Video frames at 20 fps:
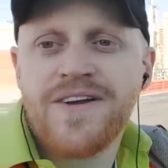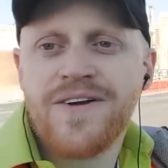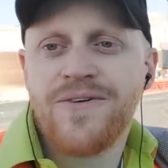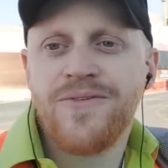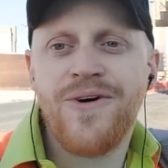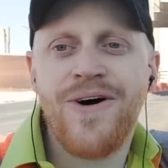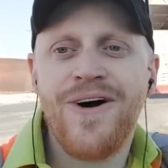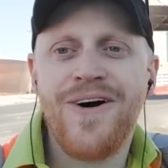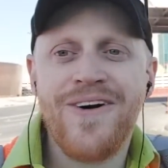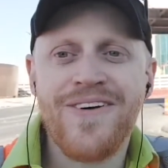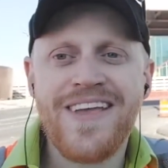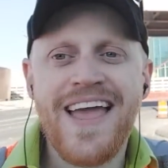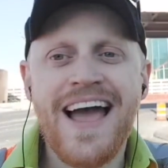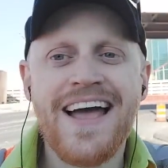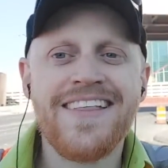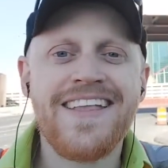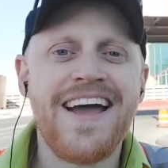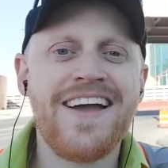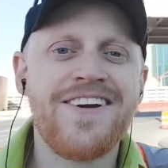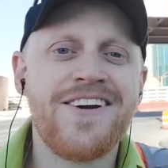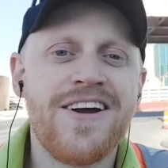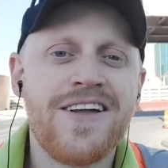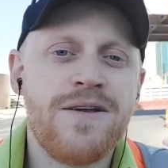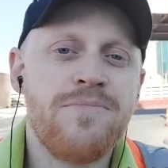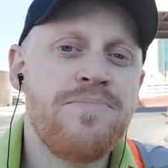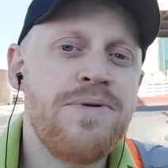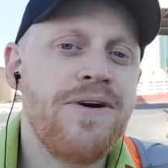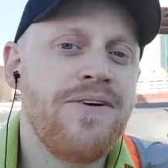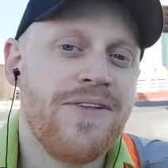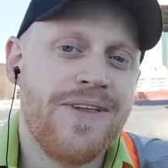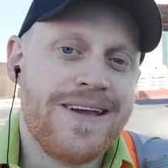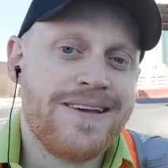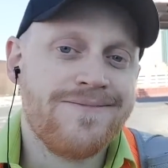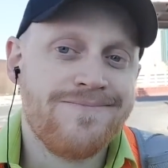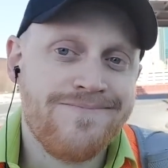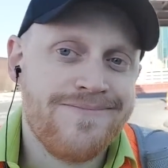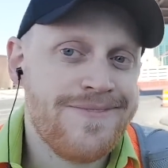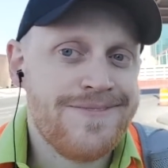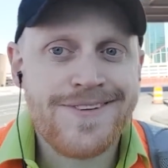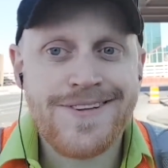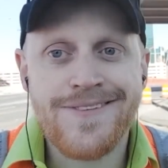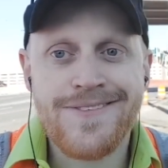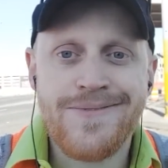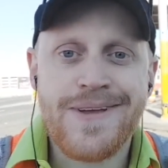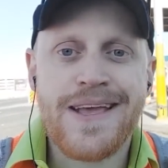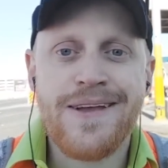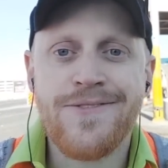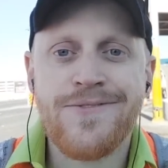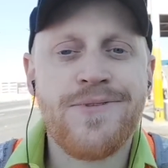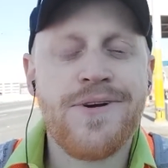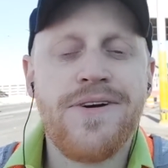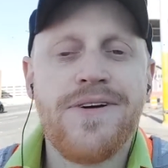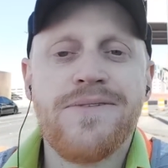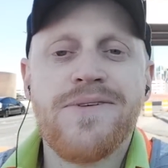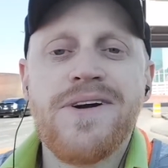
well, yeah, now you're on a building. So it becomes really,